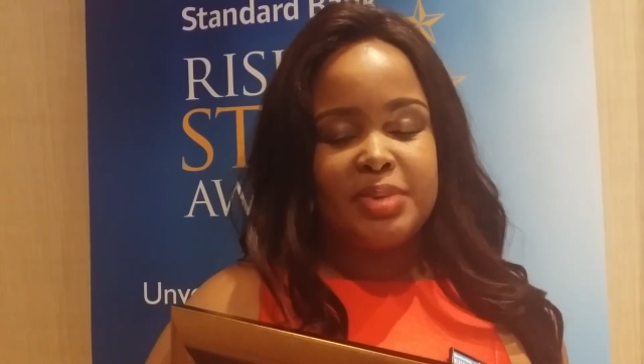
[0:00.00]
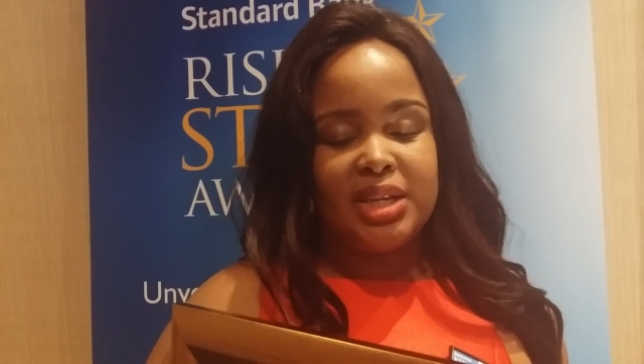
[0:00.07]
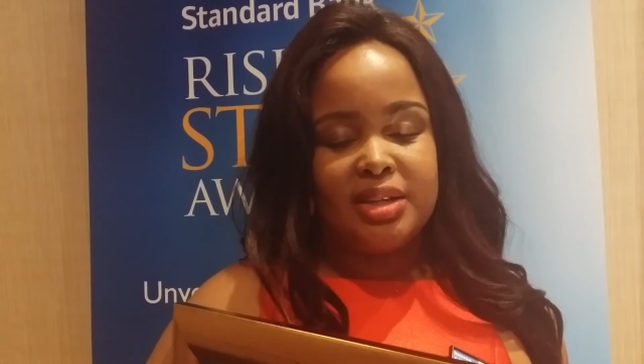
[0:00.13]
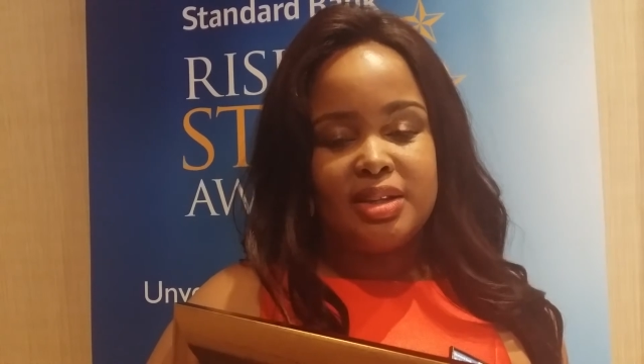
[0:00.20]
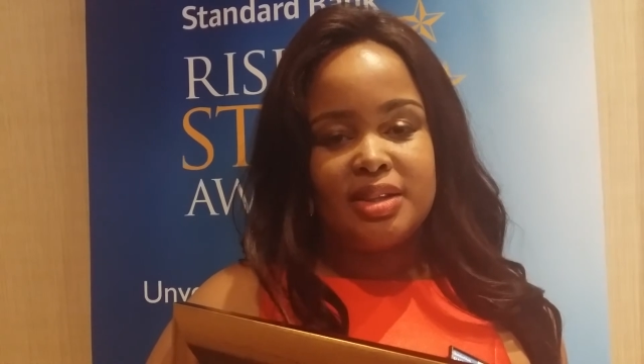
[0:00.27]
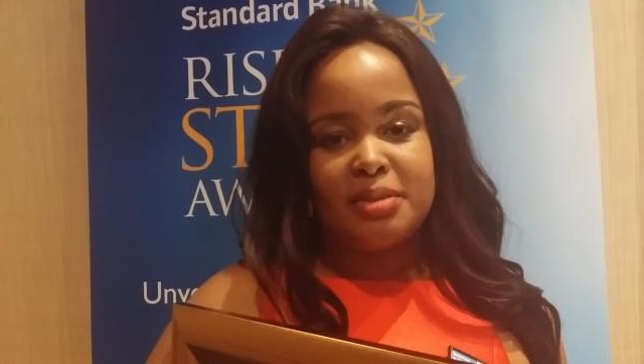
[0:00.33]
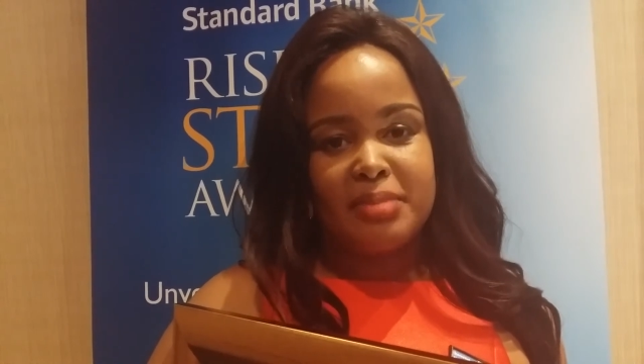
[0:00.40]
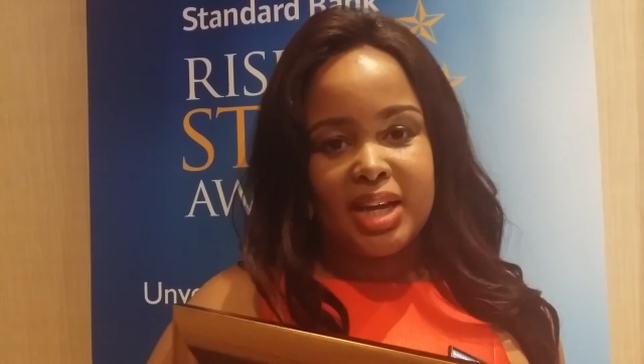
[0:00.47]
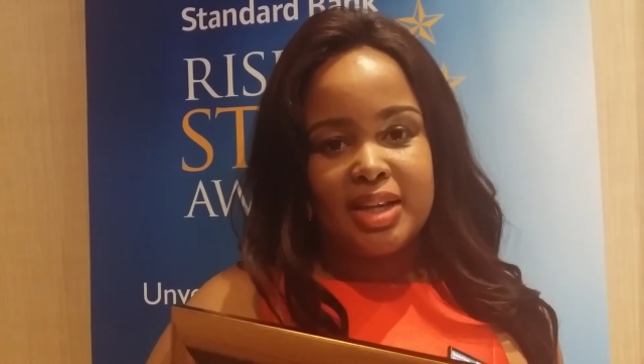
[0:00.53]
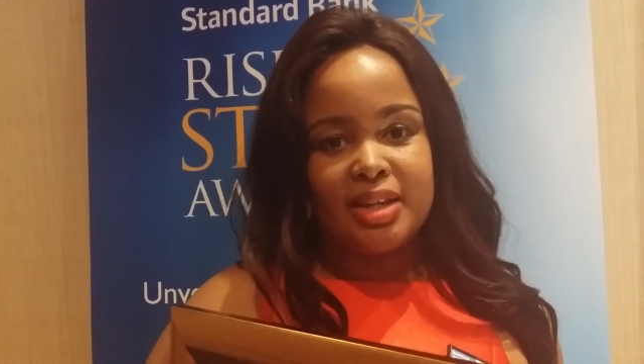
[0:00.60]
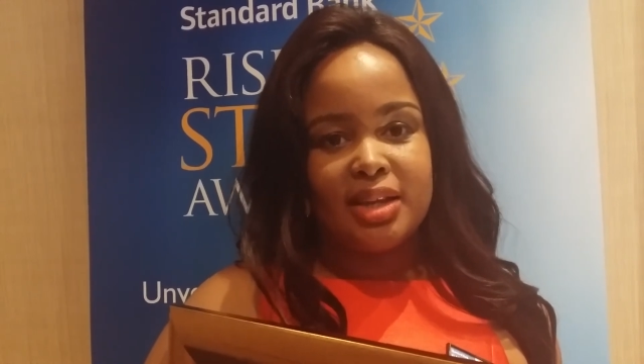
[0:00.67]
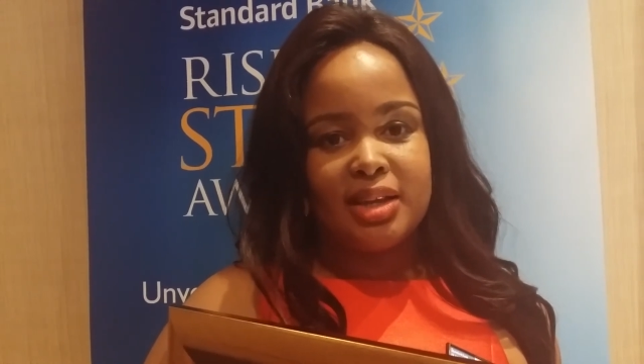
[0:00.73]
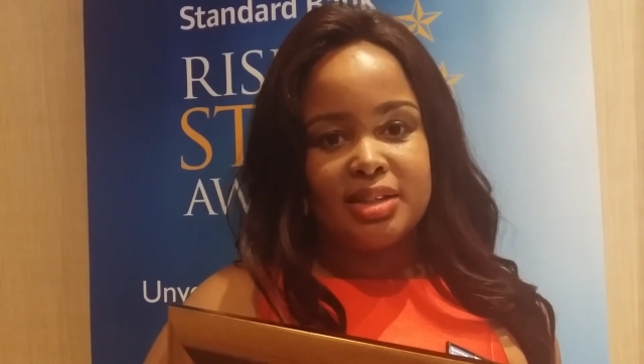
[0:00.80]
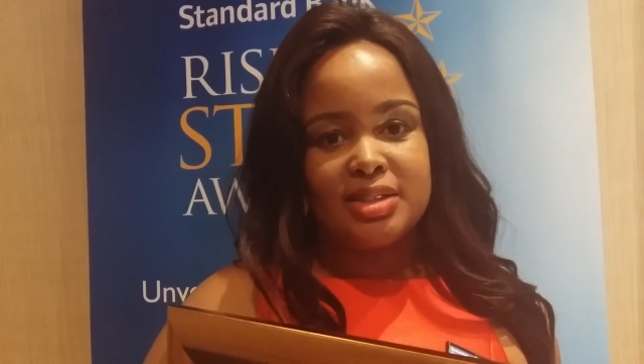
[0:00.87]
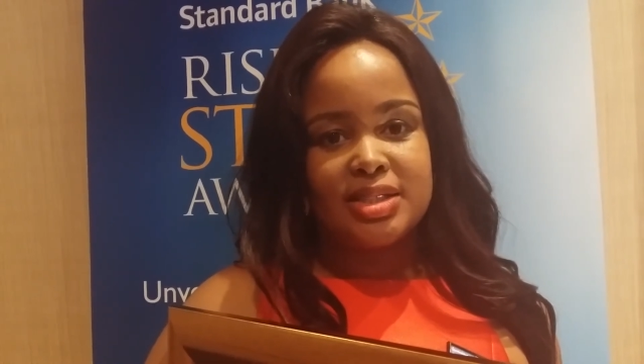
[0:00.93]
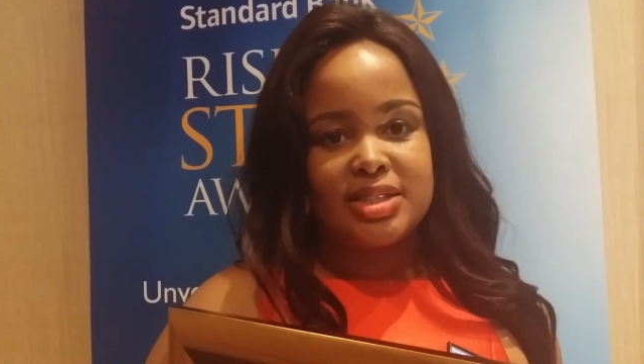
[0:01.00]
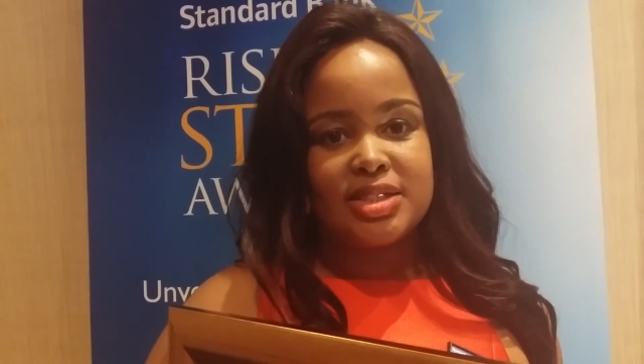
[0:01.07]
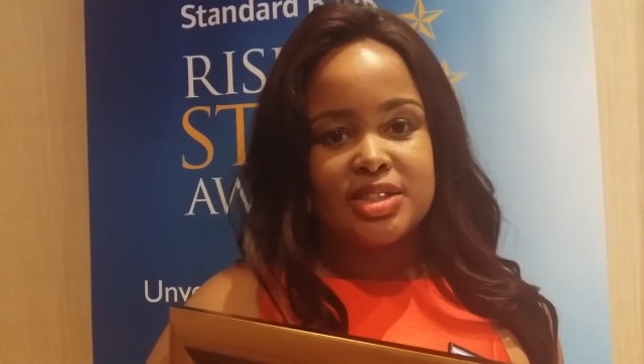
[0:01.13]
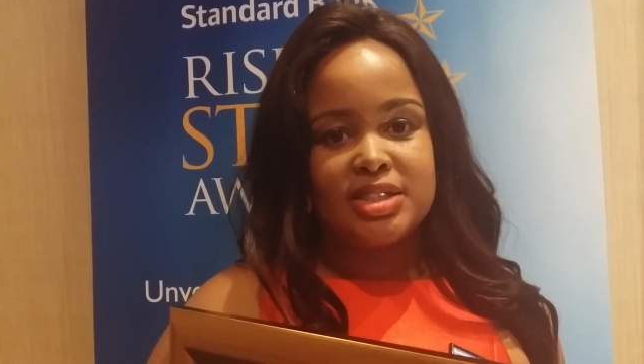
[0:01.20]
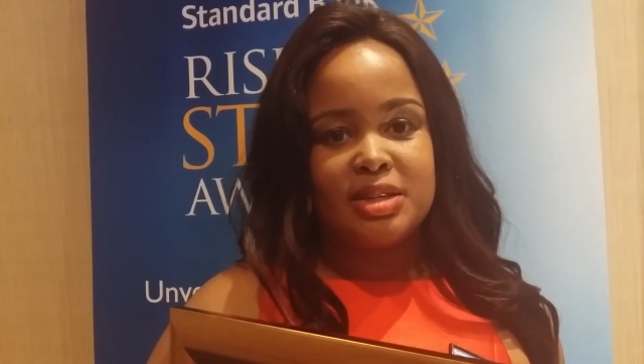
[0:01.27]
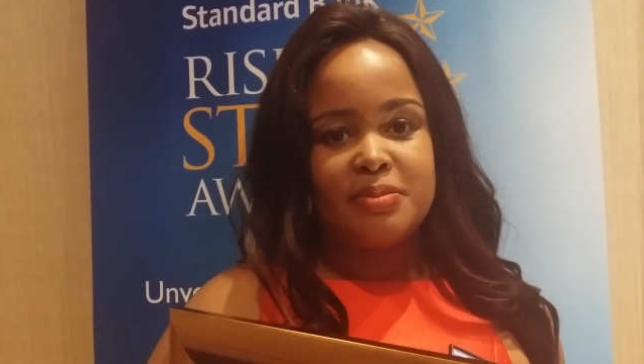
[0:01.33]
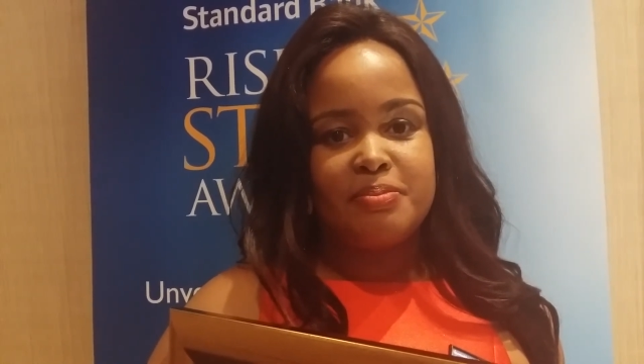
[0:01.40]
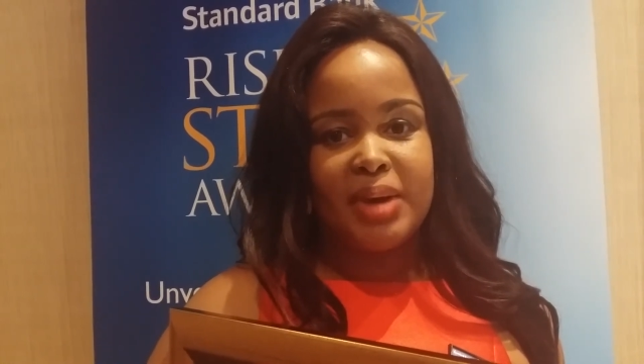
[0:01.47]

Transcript: been in the mining industry